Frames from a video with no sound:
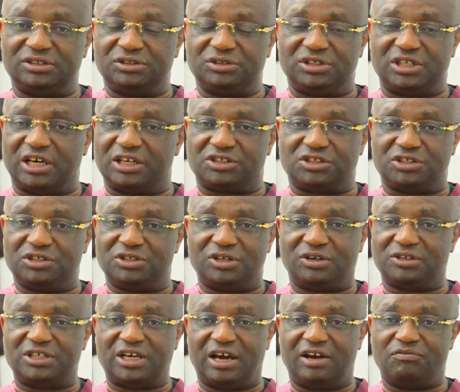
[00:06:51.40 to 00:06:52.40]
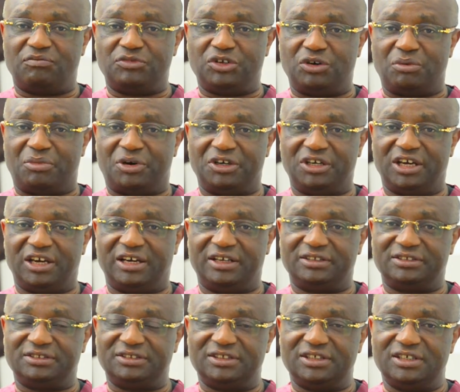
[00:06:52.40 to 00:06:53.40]
that don't have pneumonia?
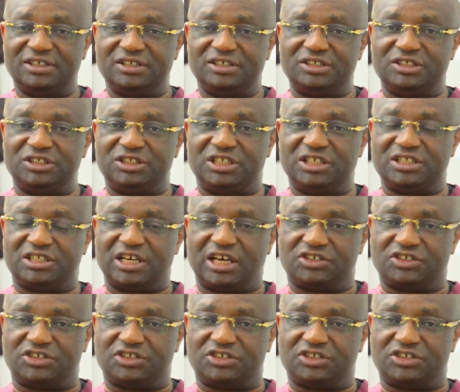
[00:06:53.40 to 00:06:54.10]
These